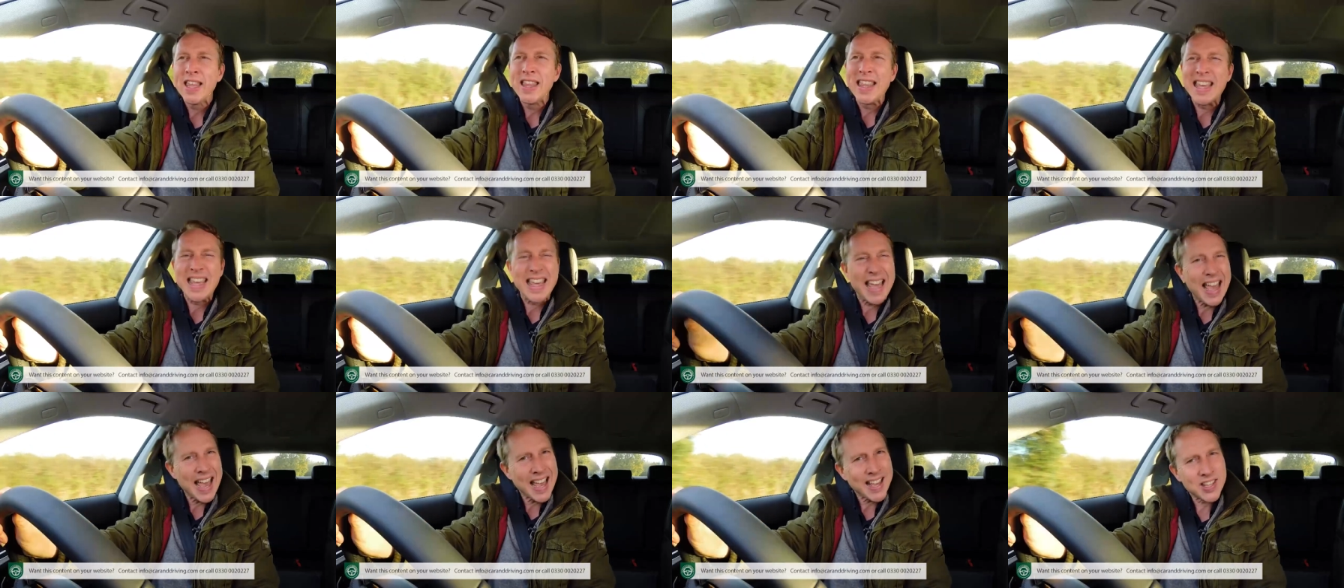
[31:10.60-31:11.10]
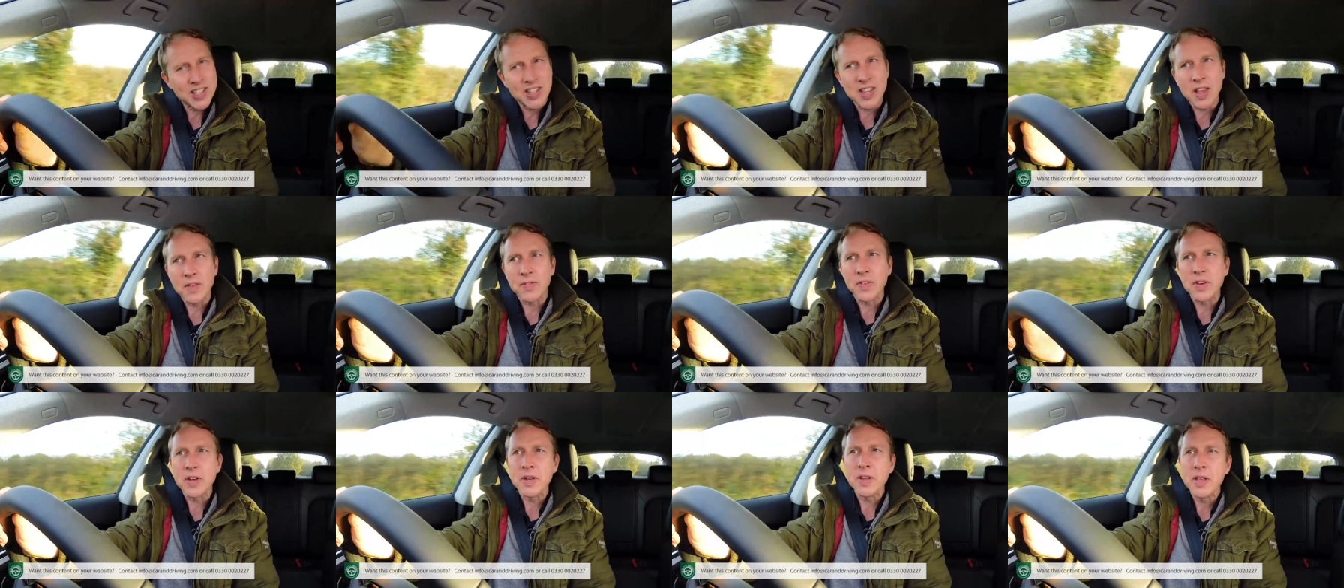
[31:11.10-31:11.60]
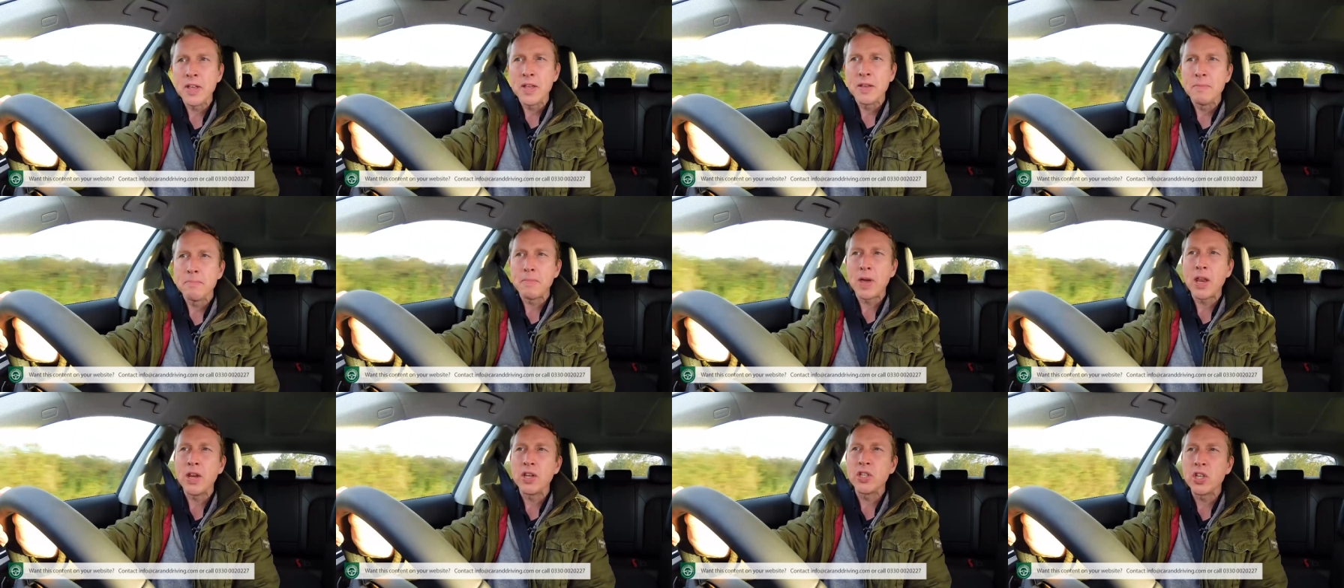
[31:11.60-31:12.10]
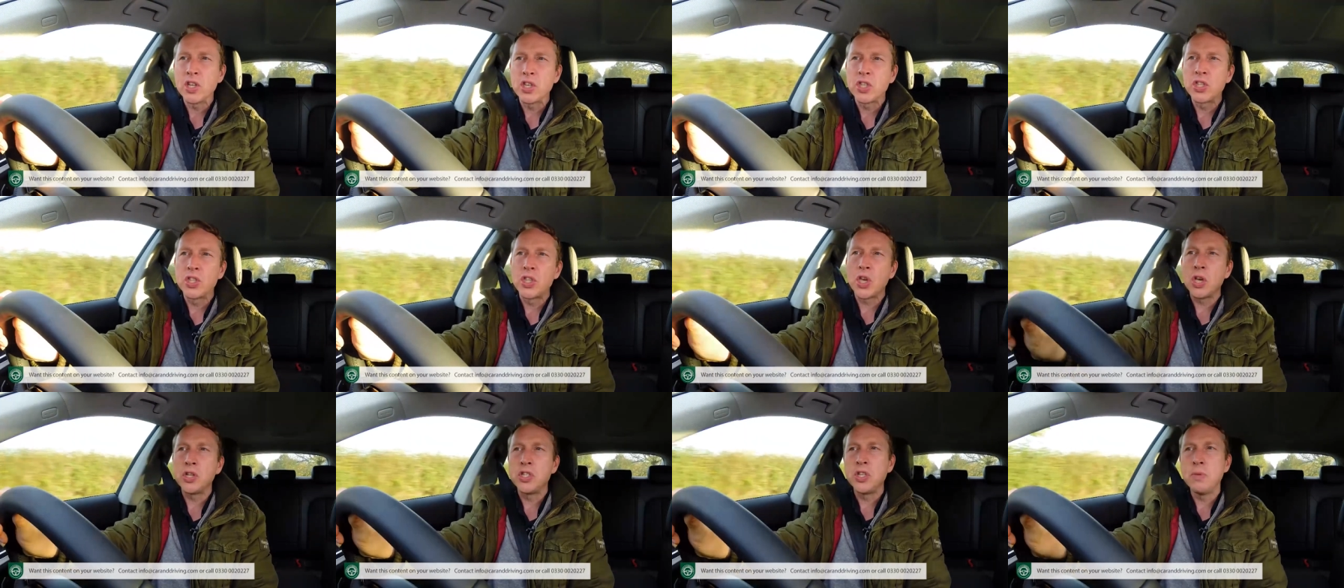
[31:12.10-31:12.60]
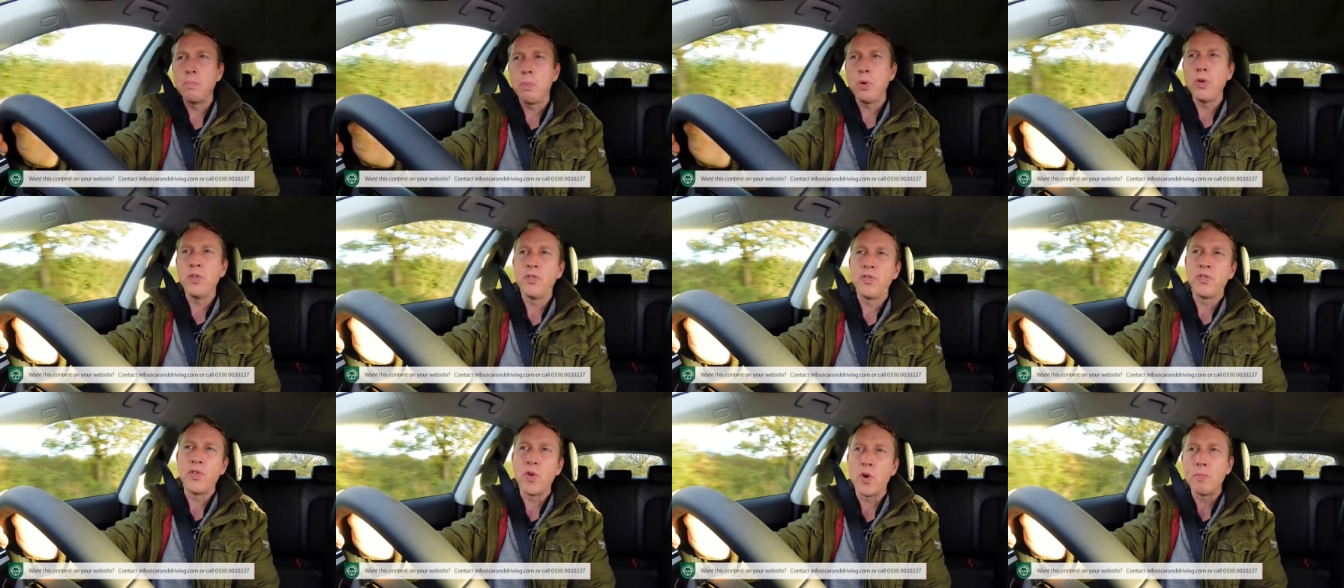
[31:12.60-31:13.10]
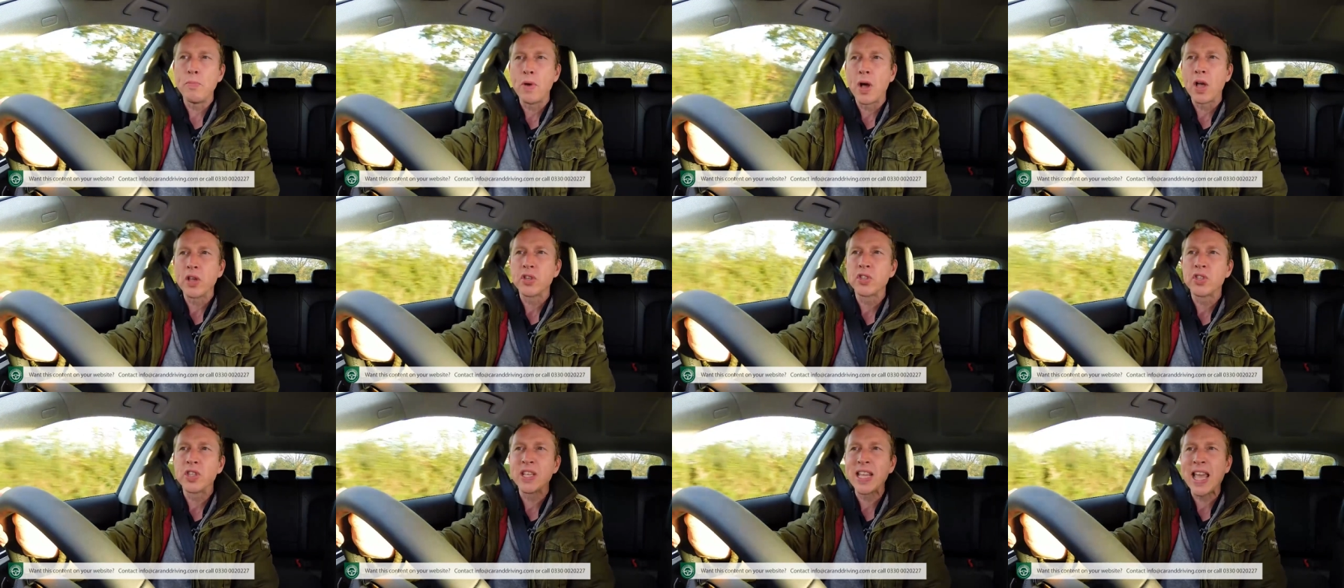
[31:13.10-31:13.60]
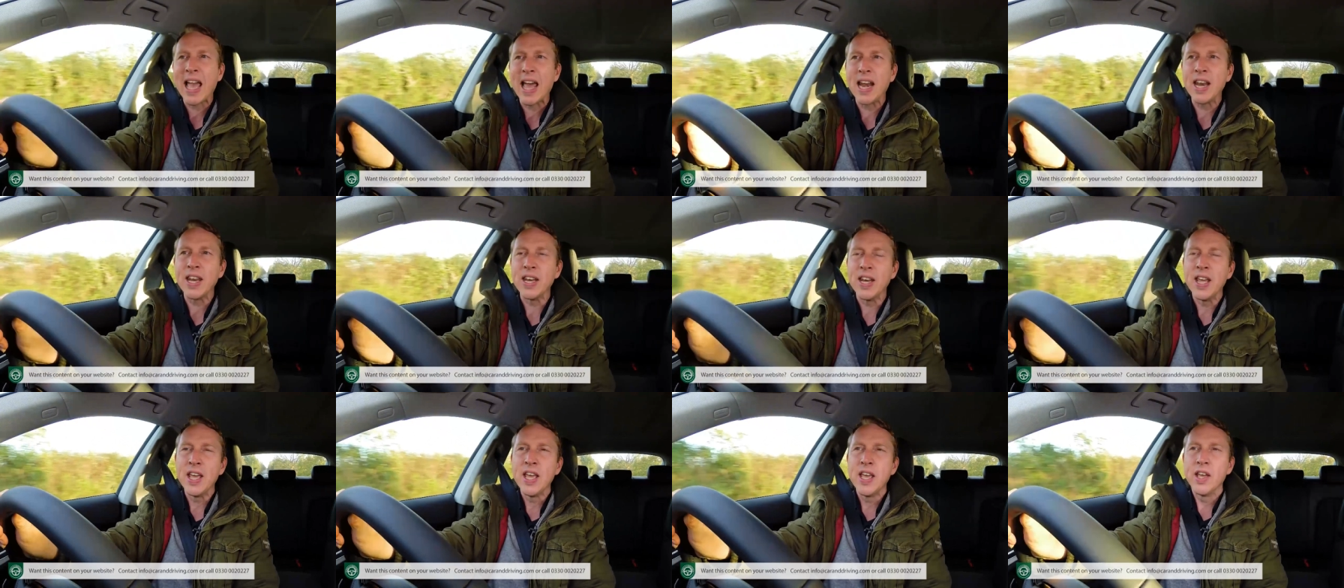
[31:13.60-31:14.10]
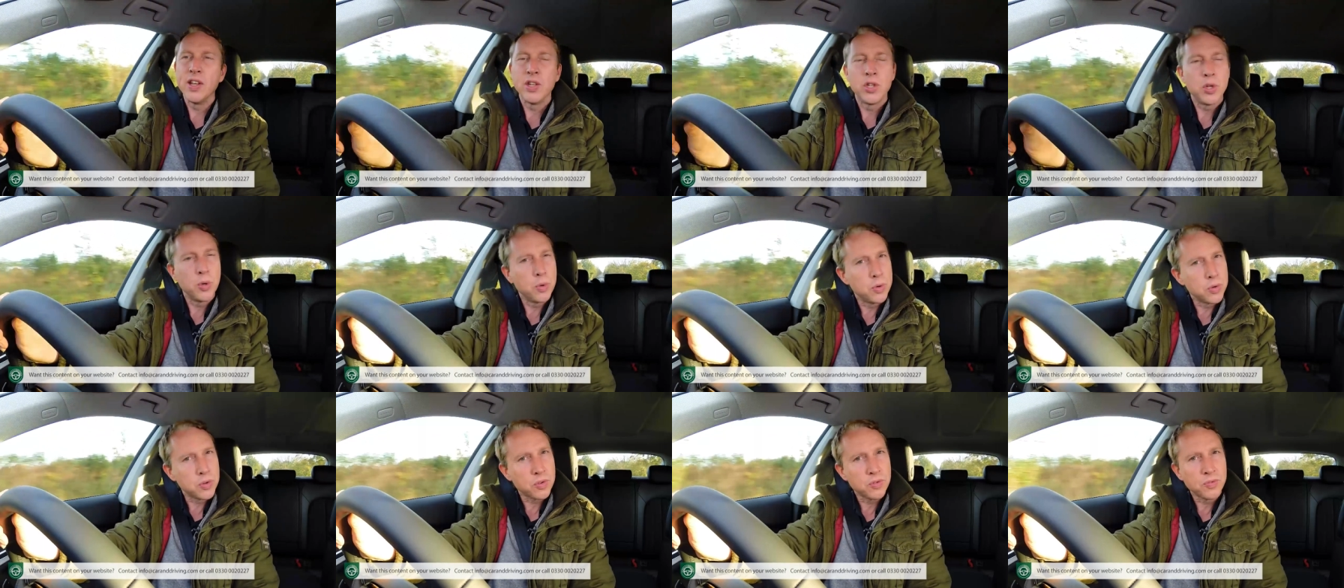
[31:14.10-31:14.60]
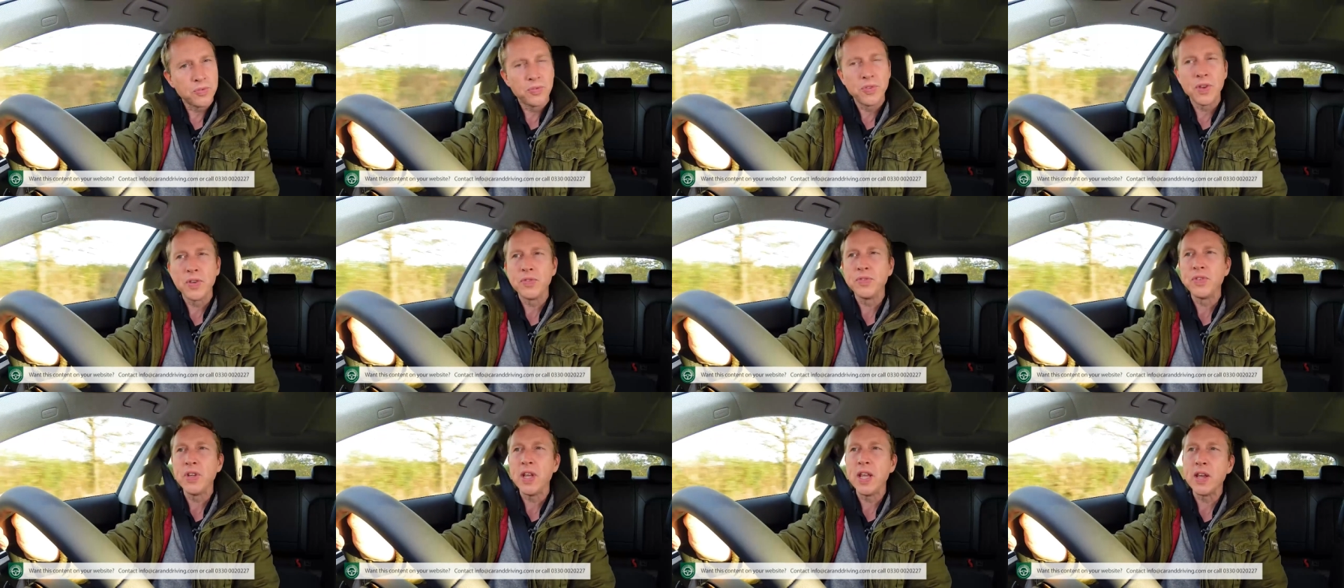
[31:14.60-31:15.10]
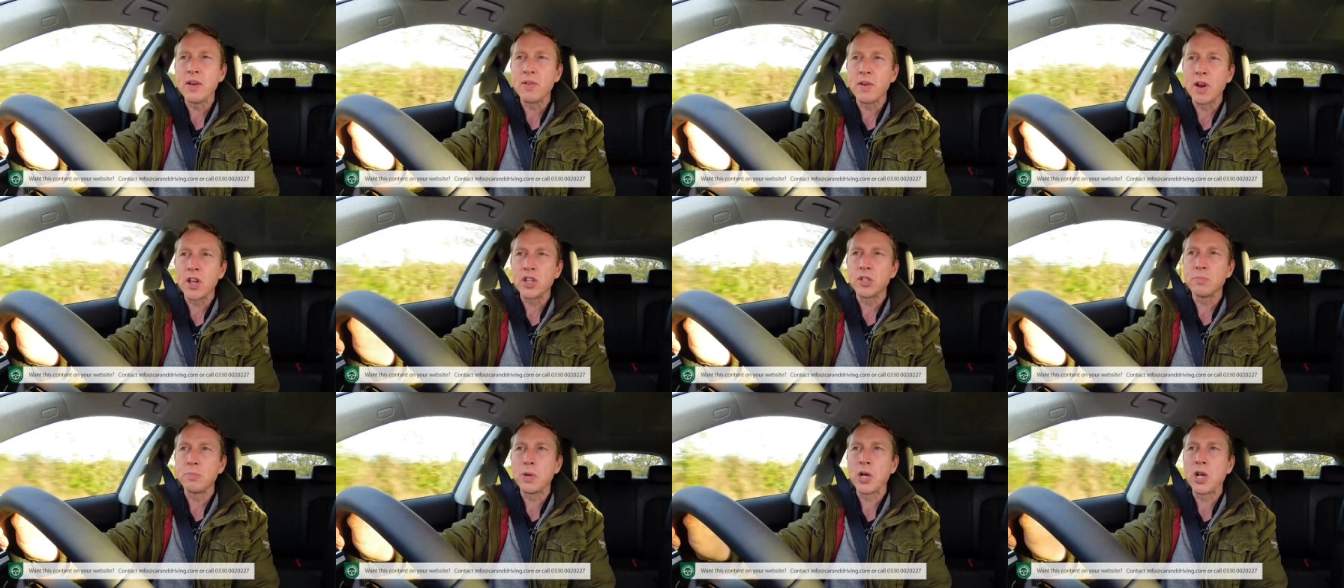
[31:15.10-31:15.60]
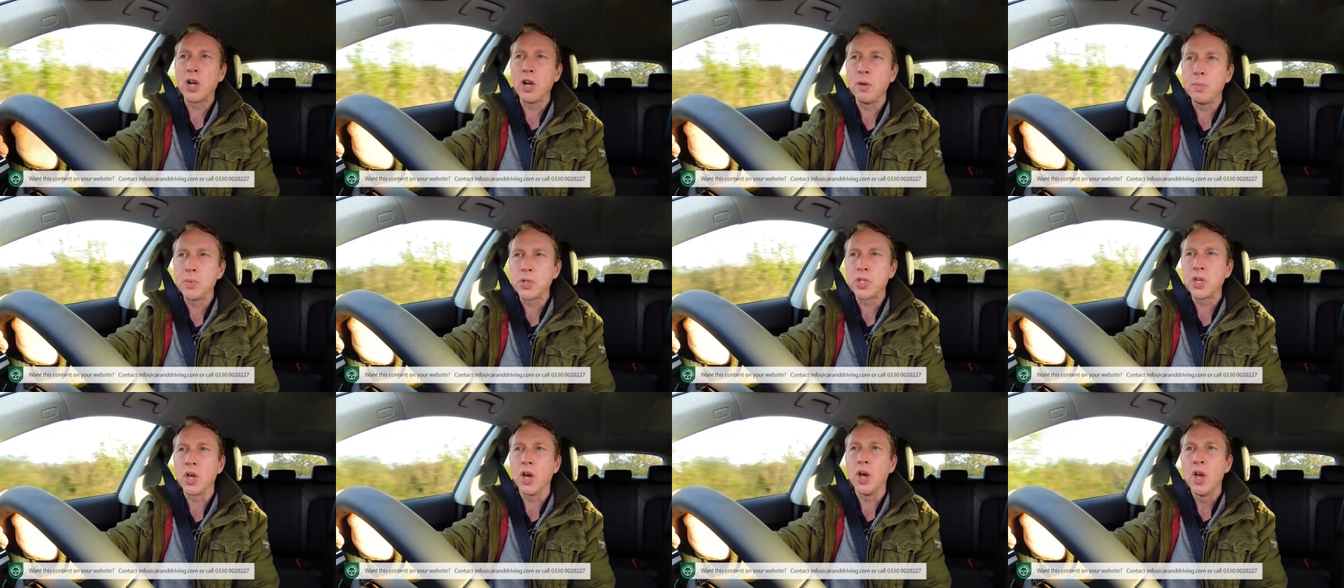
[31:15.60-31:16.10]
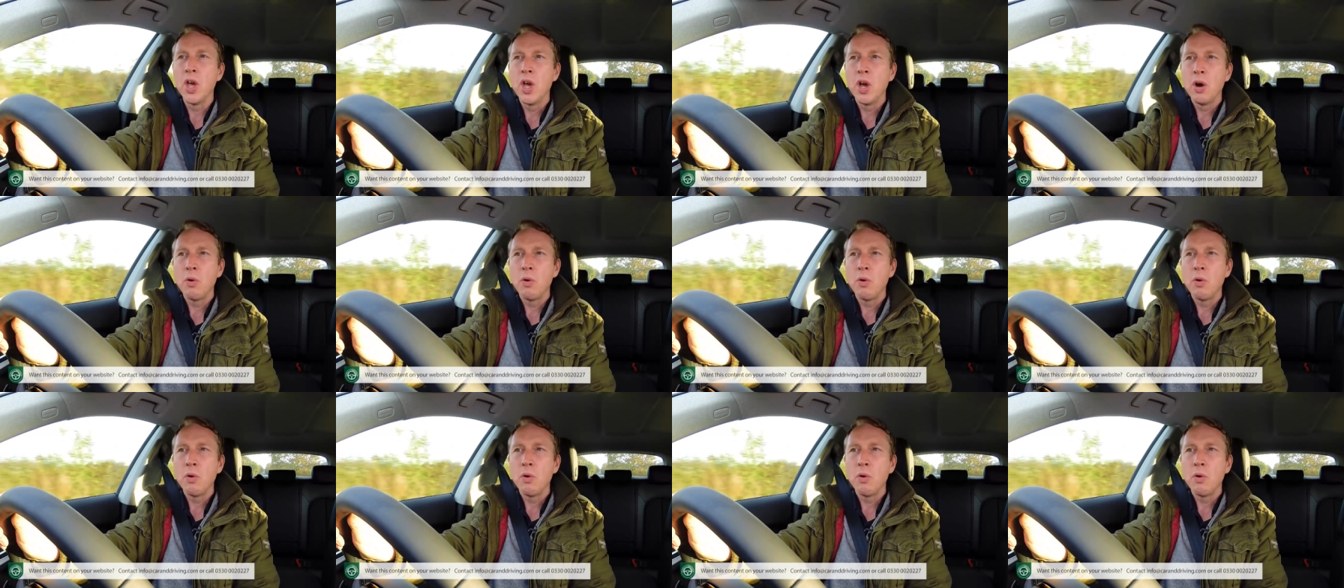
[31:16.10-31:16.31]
the S7 manages 30.4 miles to the gallon and 215 grams per kilometre,